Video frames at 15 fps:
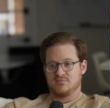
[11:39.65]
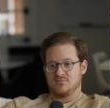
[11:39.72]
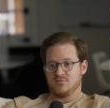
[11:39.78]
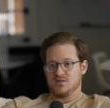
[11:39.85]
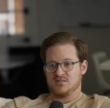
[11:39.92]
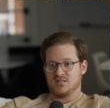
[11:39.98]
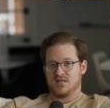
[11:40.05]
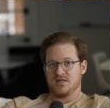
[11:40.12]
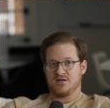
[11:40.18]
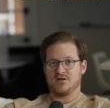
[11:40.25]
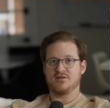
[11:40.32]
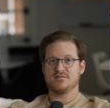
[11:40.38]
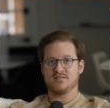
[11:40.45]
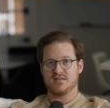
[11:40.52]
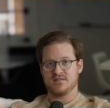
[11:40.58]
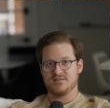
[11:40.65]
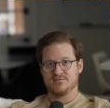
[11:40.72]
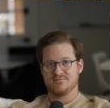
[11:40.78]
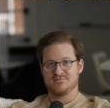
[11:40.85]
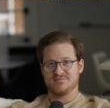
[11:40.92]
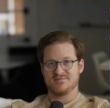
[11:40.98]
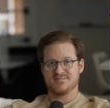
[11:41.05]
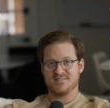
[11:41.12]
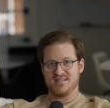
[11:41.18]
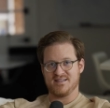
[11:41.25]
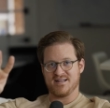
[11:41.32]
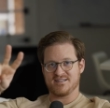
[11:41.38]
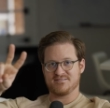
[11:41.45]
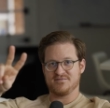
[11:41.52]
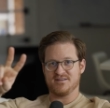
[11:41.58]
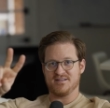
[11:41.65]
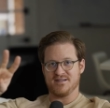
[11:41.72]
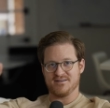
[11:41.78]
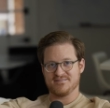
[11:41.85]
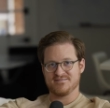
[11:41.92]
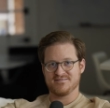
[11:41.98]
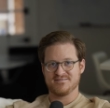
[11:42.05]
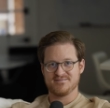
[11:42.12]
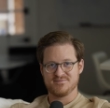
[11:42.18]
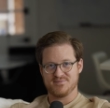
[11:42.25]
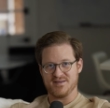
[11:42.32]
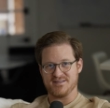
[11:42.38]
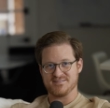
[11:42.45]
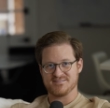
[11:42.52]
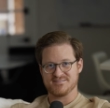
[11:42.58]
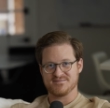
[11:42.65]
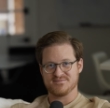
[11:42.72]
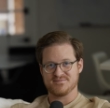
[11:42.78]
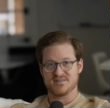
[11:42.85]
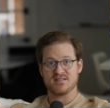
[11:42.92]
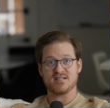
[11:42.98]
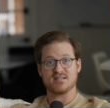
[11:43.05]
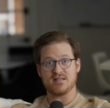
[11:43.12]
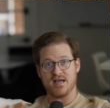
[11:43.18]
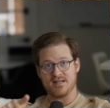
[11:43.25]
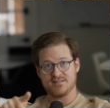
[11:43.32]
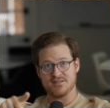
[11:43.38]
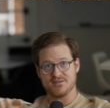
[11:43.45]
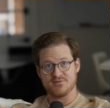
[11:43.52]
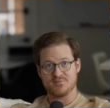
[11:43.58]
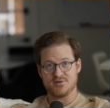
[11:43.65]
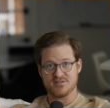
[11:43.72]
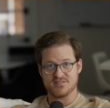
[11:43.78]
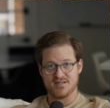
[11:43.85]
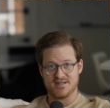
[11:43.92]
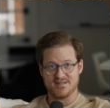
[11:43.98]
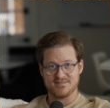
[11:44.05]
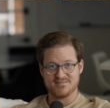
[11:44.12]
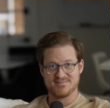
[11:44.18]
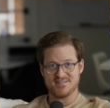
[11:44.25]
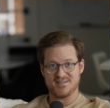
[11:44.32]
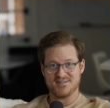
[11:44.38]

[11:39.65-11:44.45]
What's it going to hurt you? See you in the next video. Peace. Click like too. Appreciate it. See